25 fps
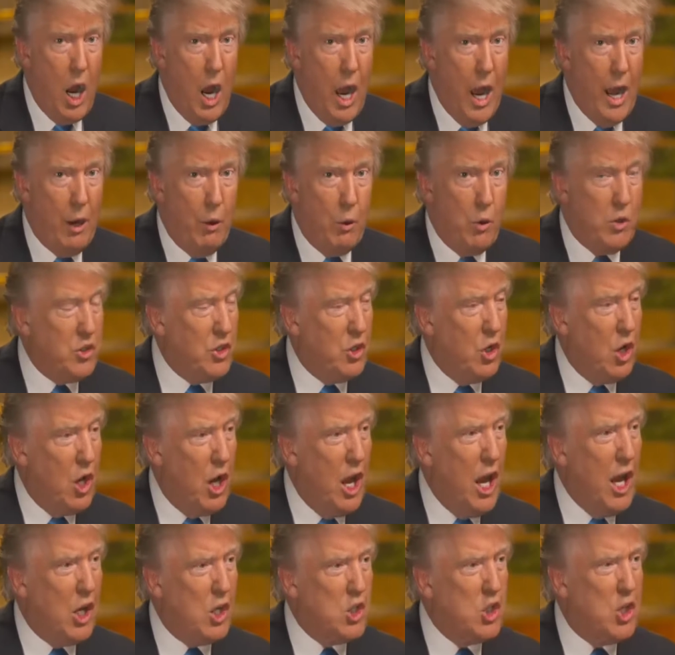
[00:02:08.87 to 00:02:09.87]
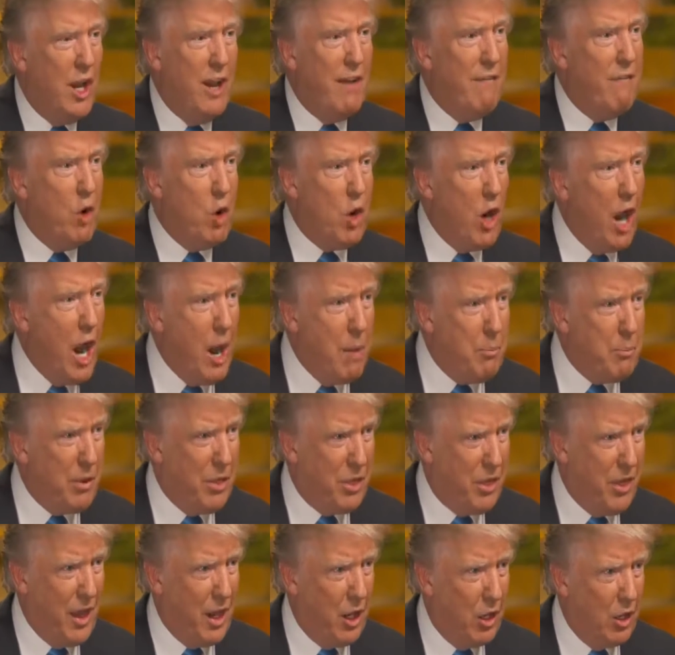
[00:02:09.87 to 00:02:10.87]
and it was asked in a very
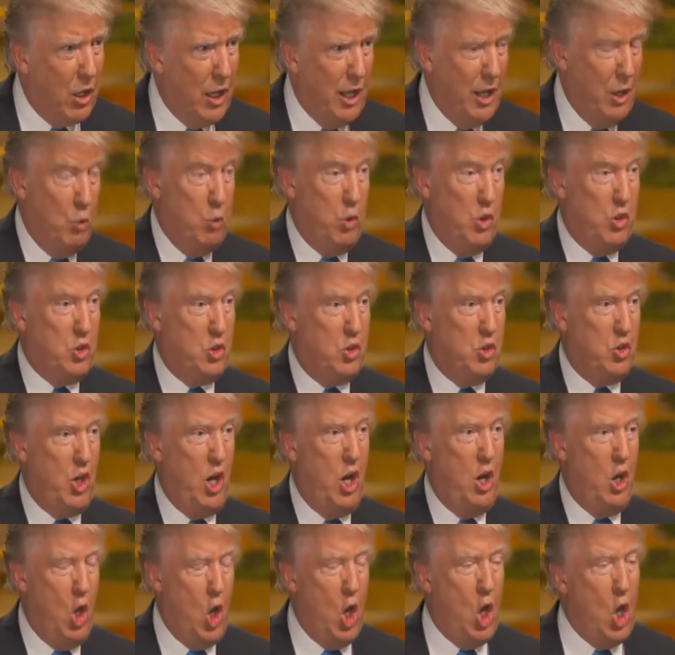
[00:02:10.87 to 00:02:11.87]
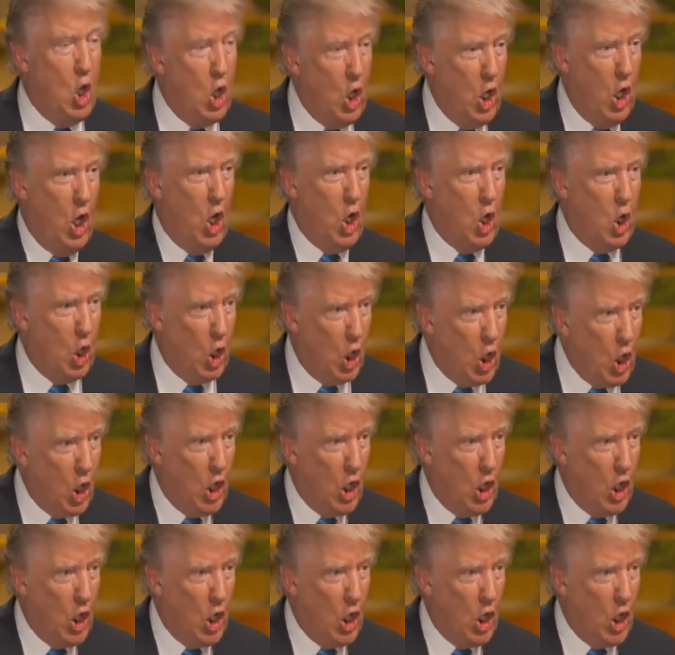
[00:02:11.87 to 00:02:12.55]
hypothetical, and it was said, illegal.